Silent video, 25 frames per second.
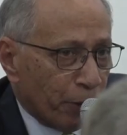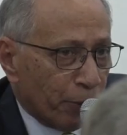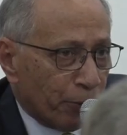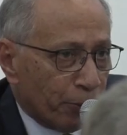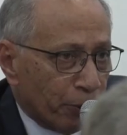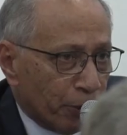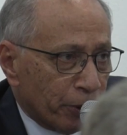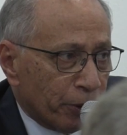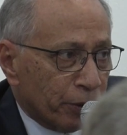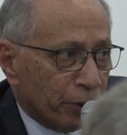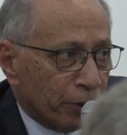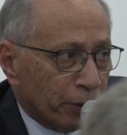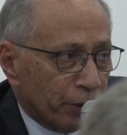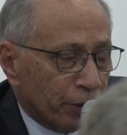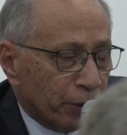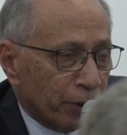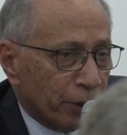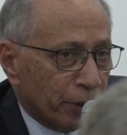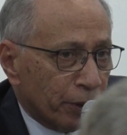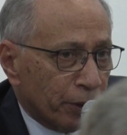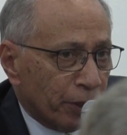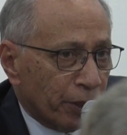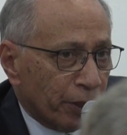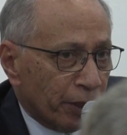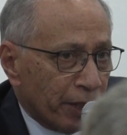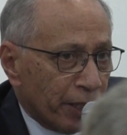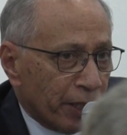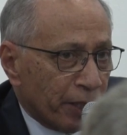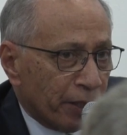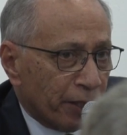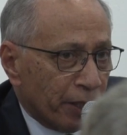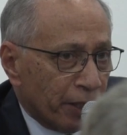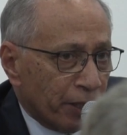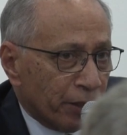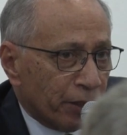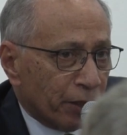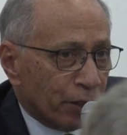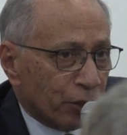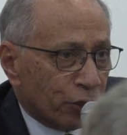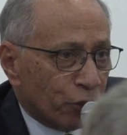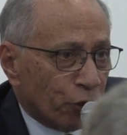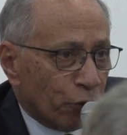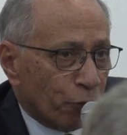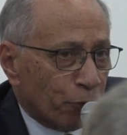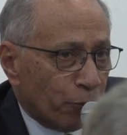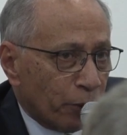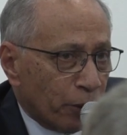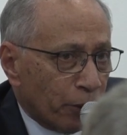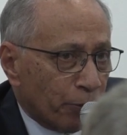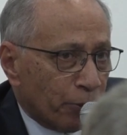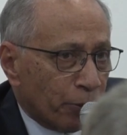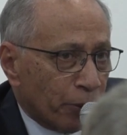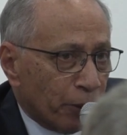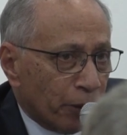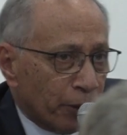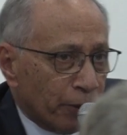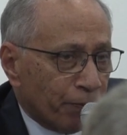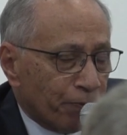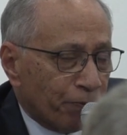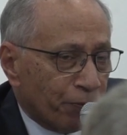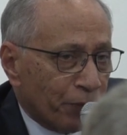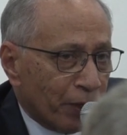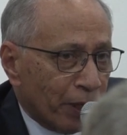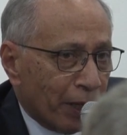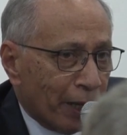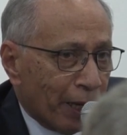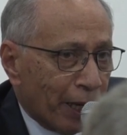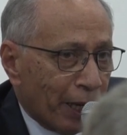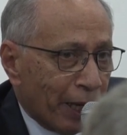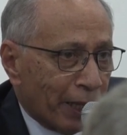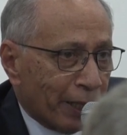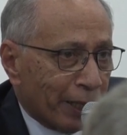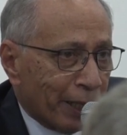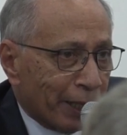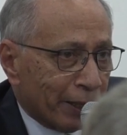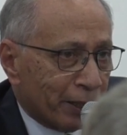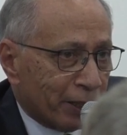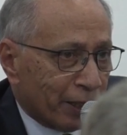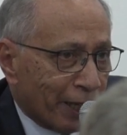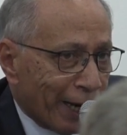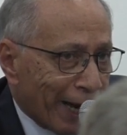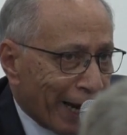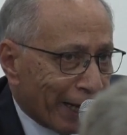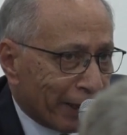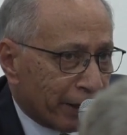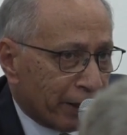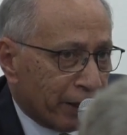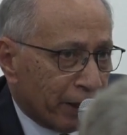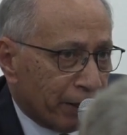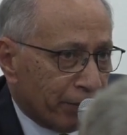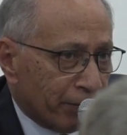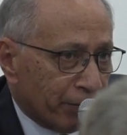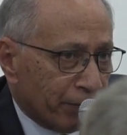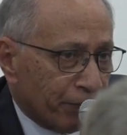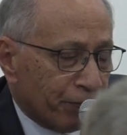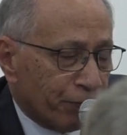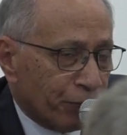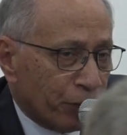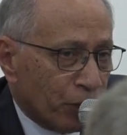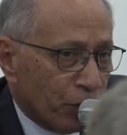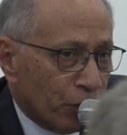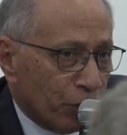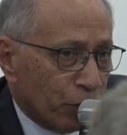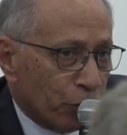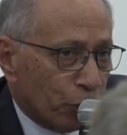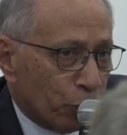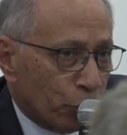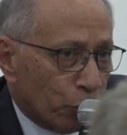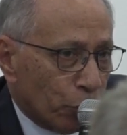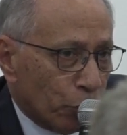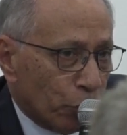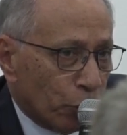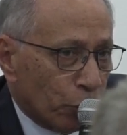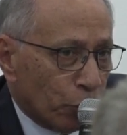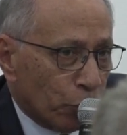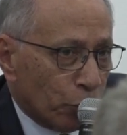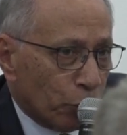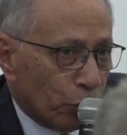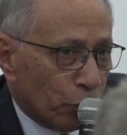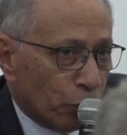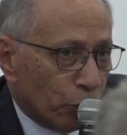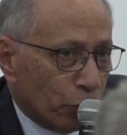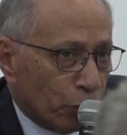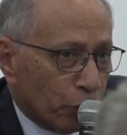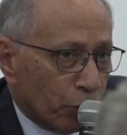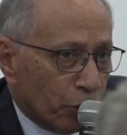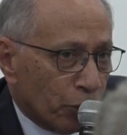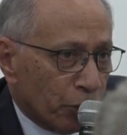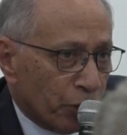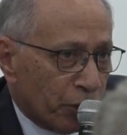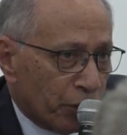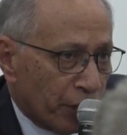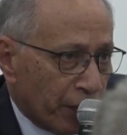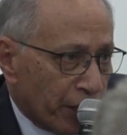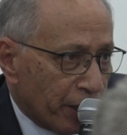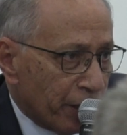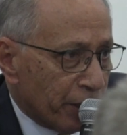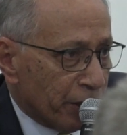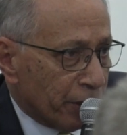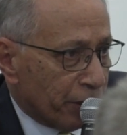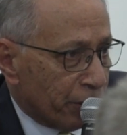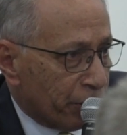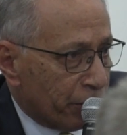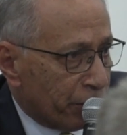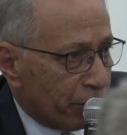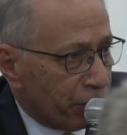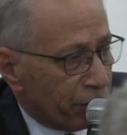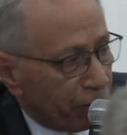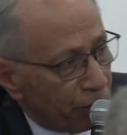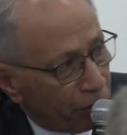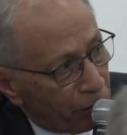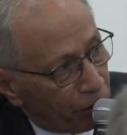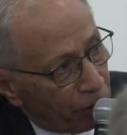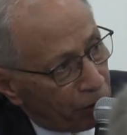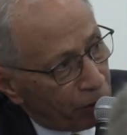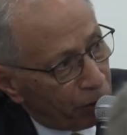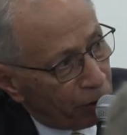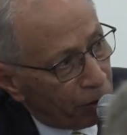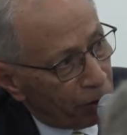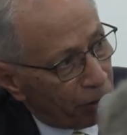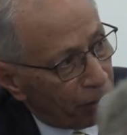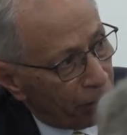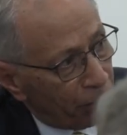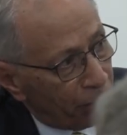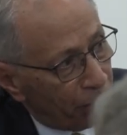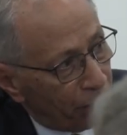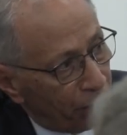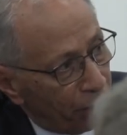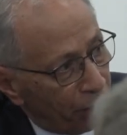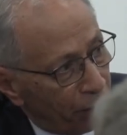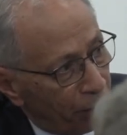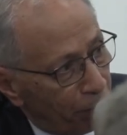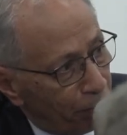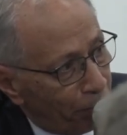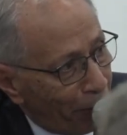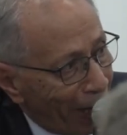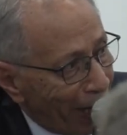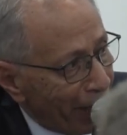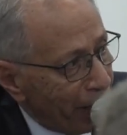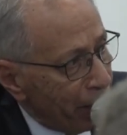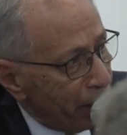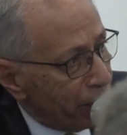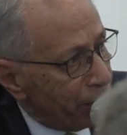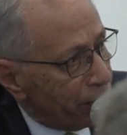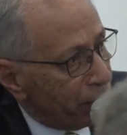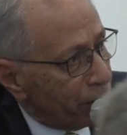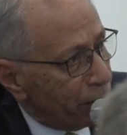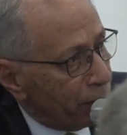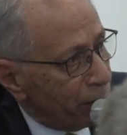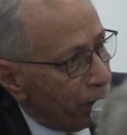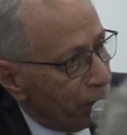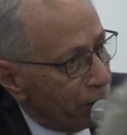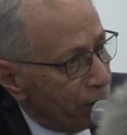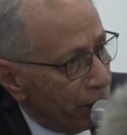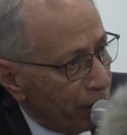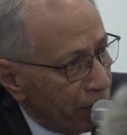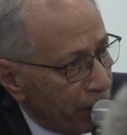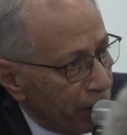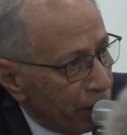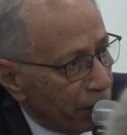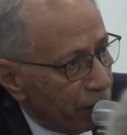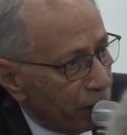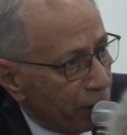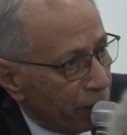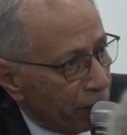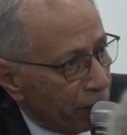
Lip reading: people, raise the interests of people and attract them to serious panels, serious